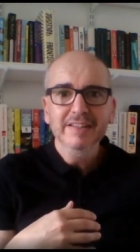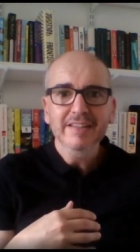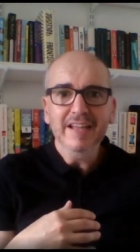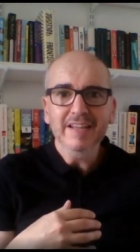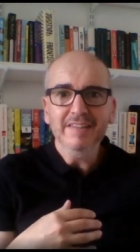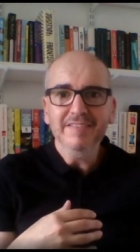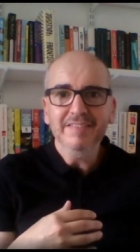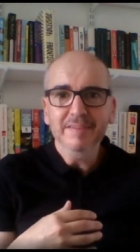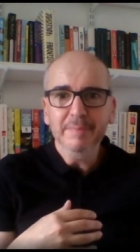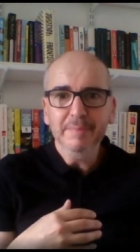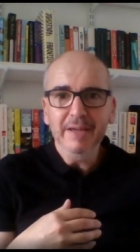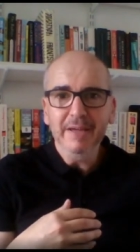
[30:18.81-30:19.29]

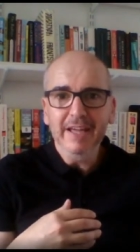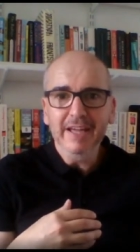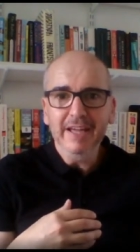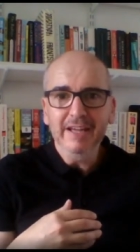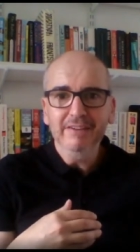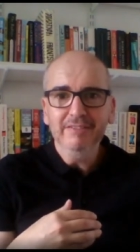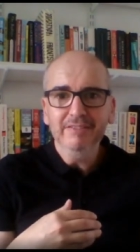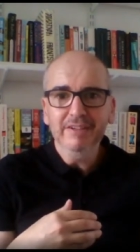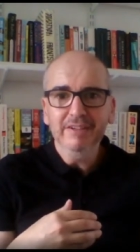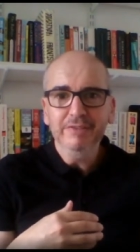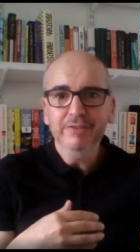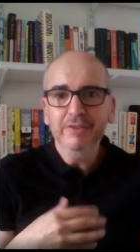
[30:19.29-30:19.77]
That's the
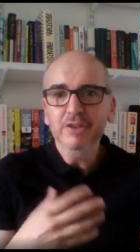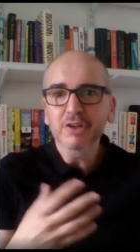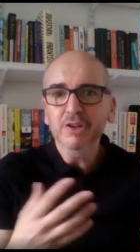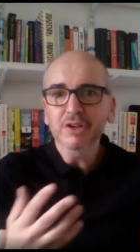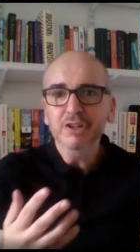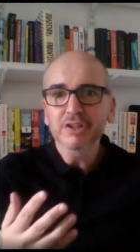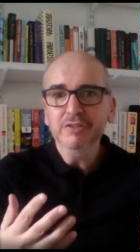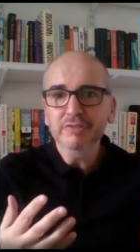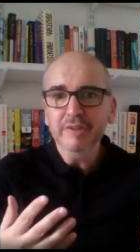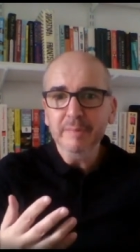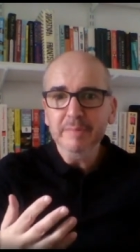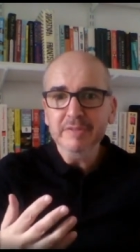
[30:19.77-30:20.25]
bit if you've
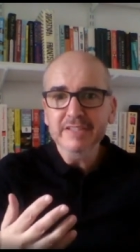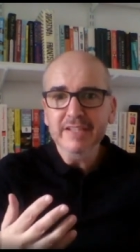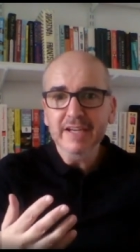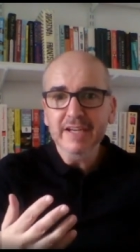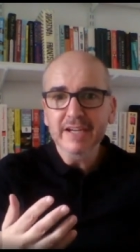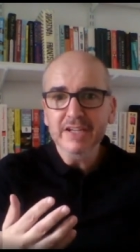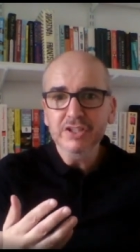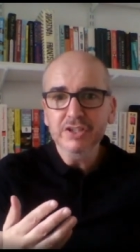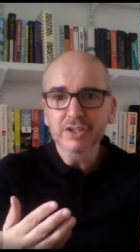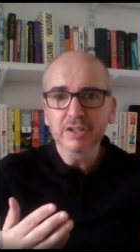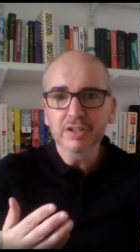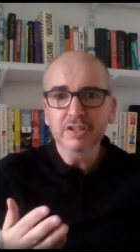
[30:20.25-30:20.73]
got a good
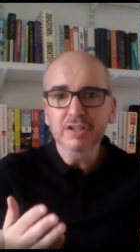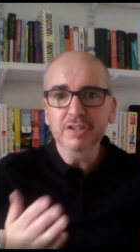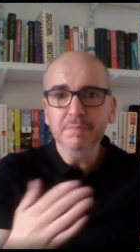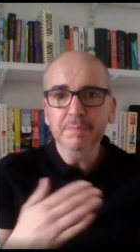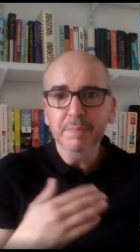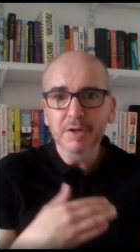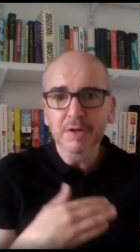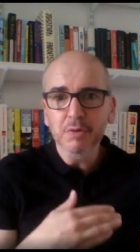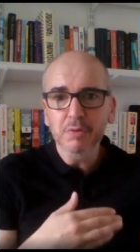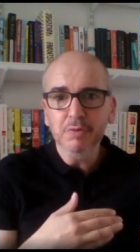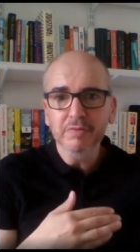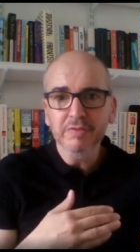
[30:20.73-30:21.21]
reputation,
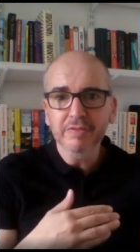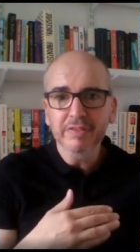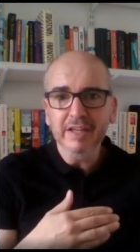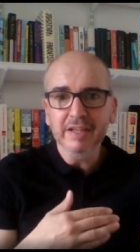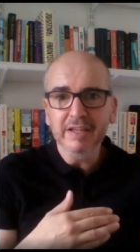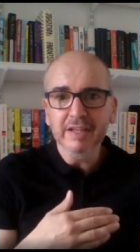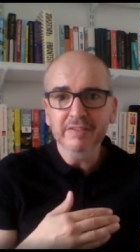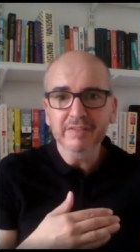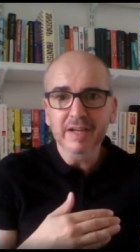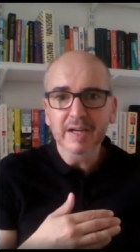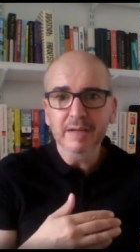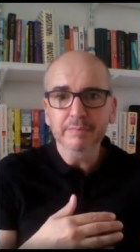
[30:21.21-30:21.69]
you've built
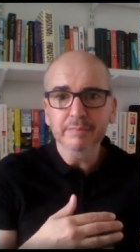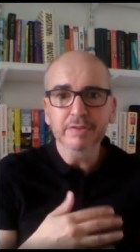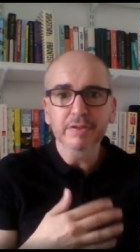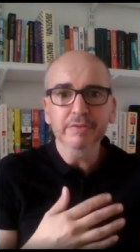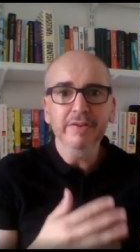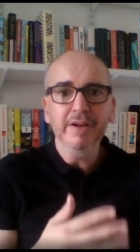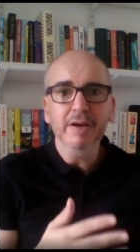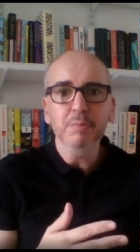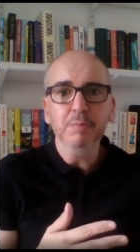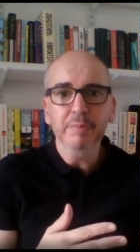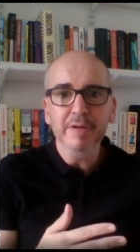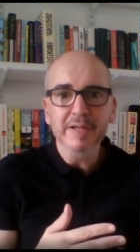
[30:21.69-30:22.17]
things up,
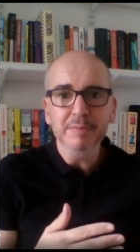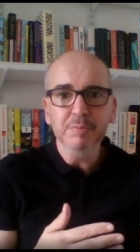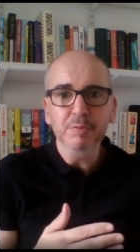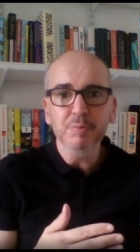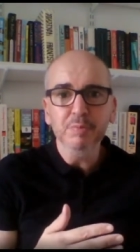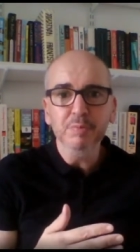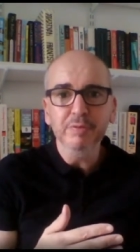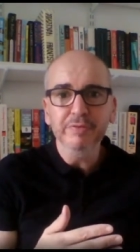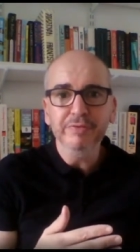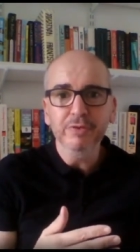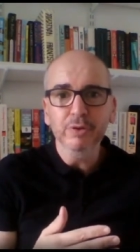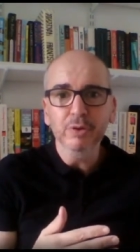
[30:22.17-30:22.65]
you've helped
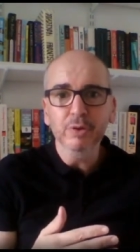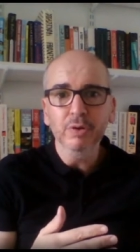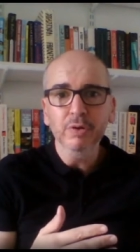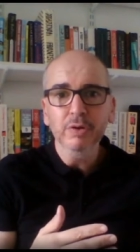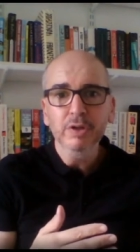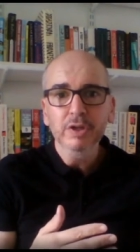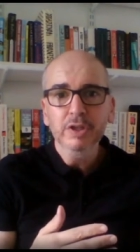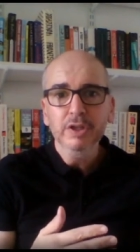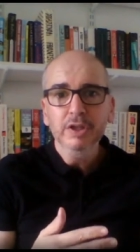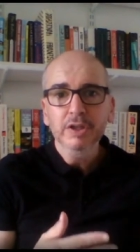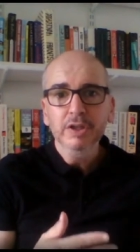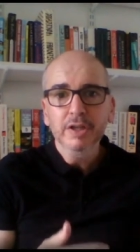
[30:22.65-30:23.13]
people
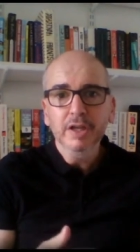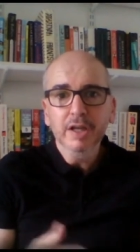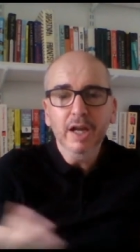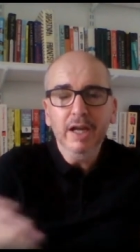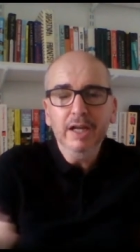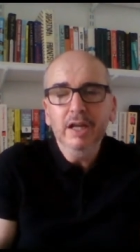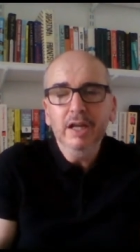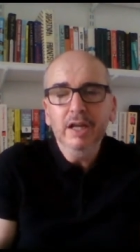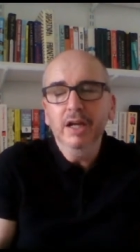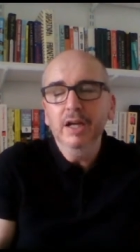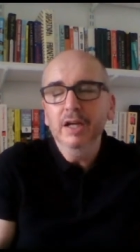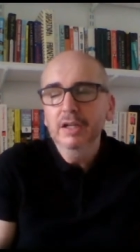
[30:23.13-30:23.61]
before, be
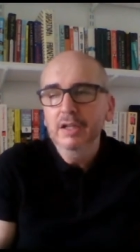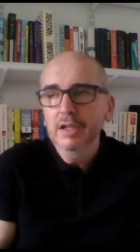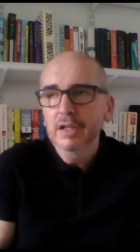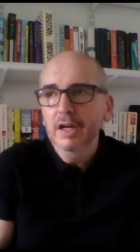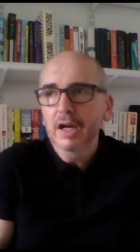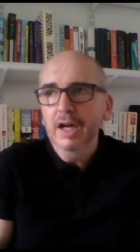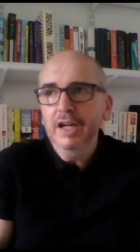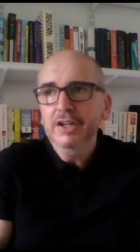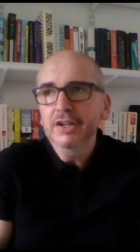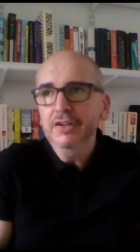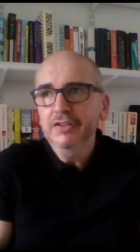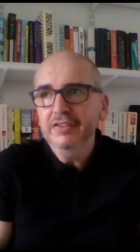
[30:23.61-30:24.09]
like, look,
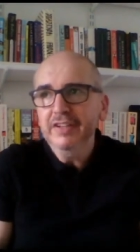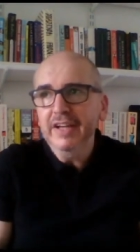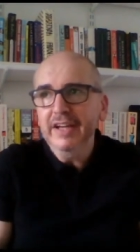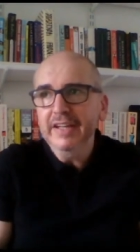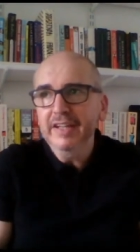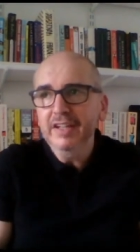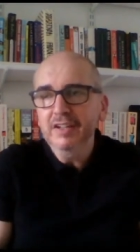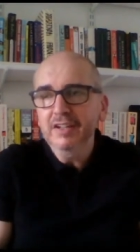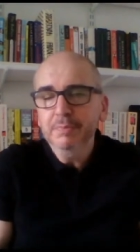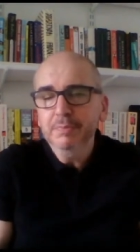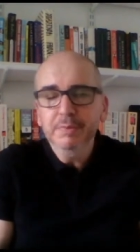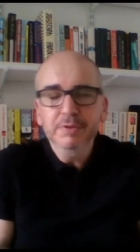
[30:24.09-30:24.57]
I could
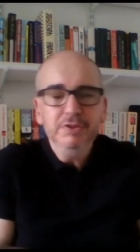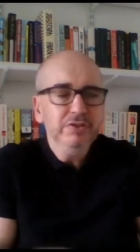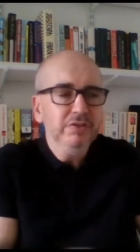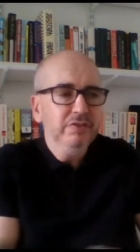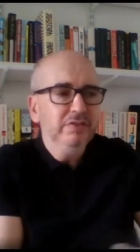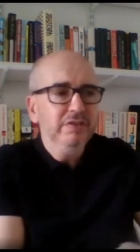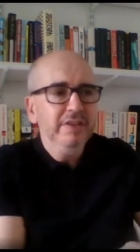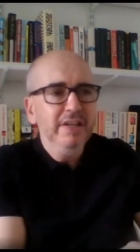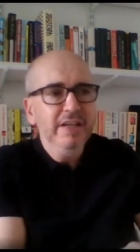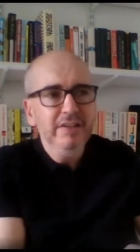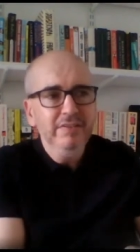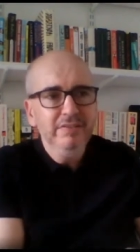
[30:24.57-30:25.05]
say this, but
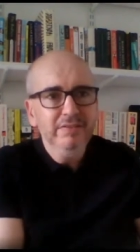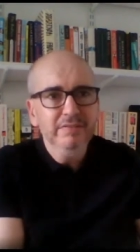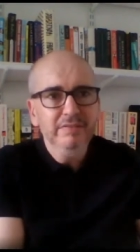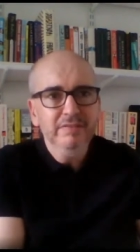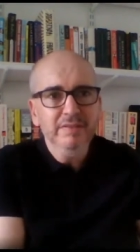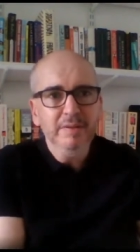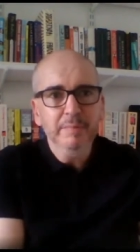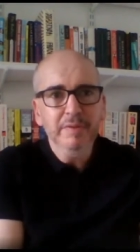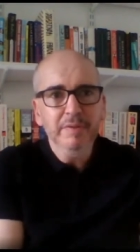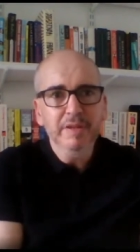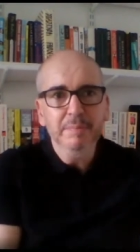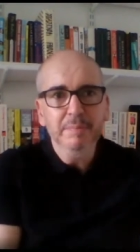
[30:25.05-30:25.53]
just here's
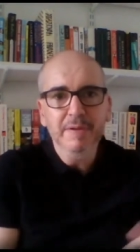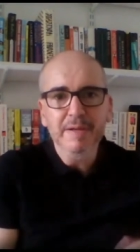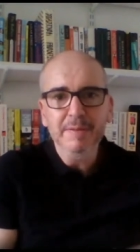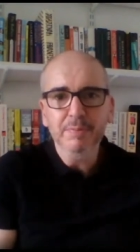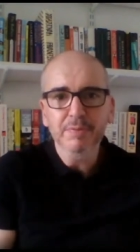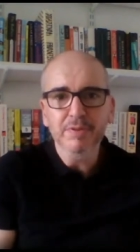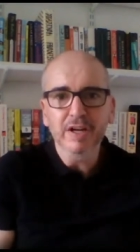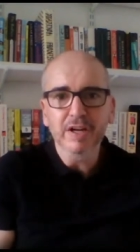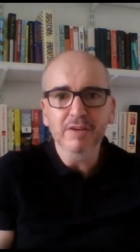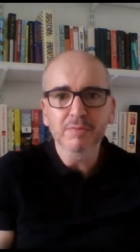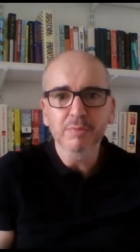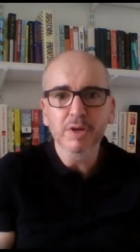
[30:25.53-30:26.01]
some of the
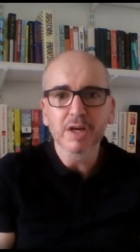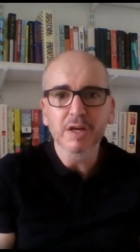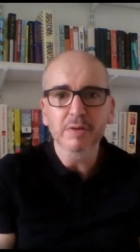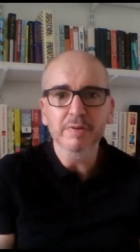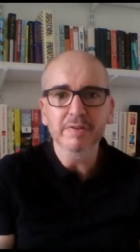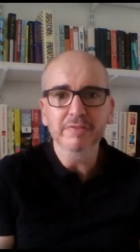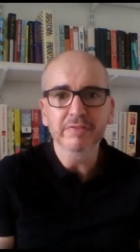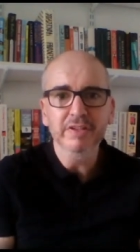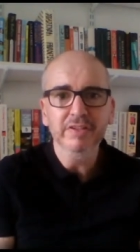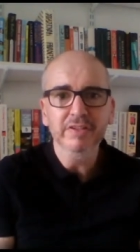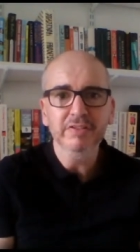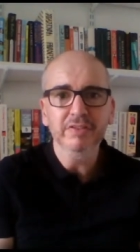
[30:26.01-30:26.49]
people that I've
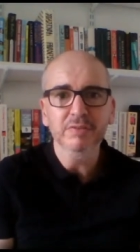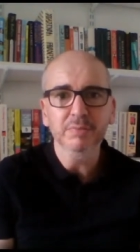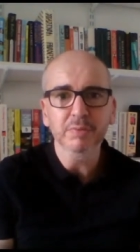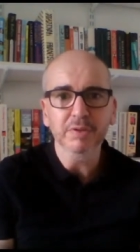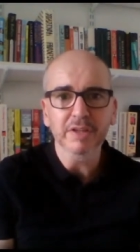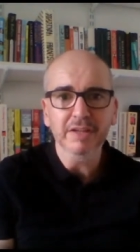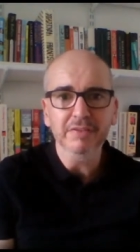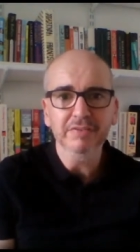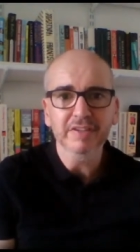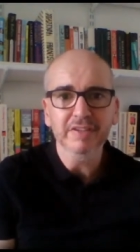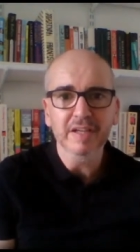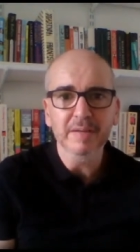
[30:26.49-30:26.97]
worked with, and this is
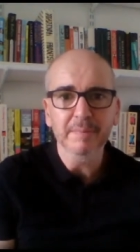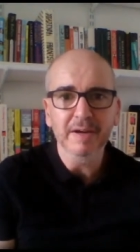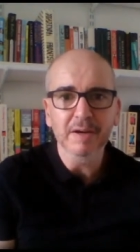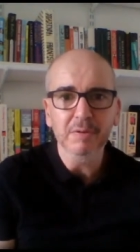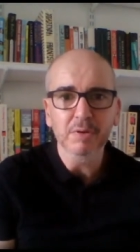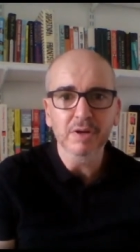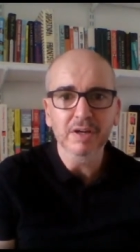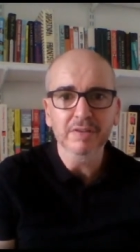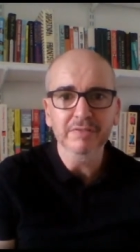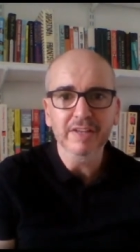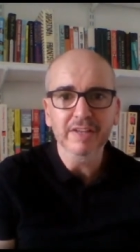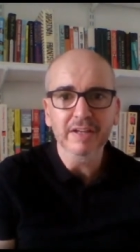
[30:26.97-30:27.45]
what they said
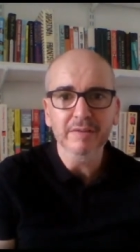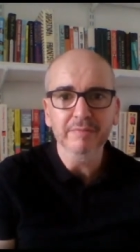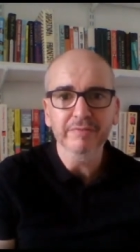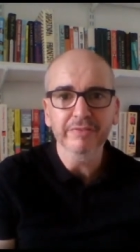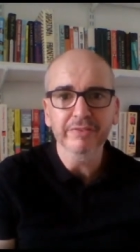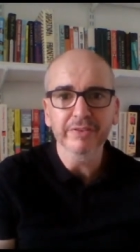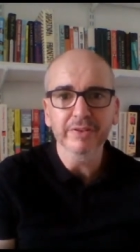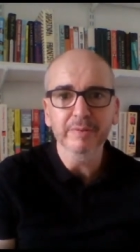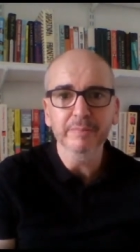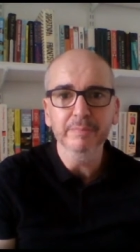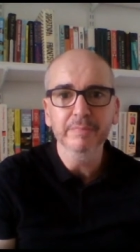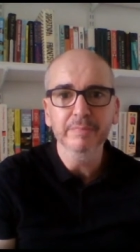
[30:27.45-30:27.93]
about what I've
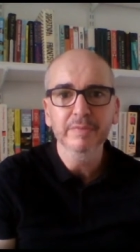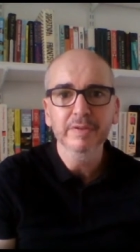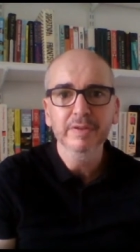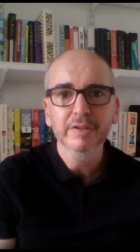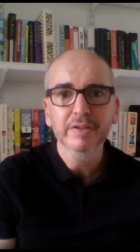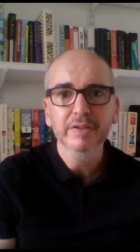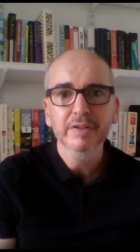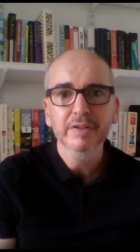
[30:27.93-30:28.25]
done for them.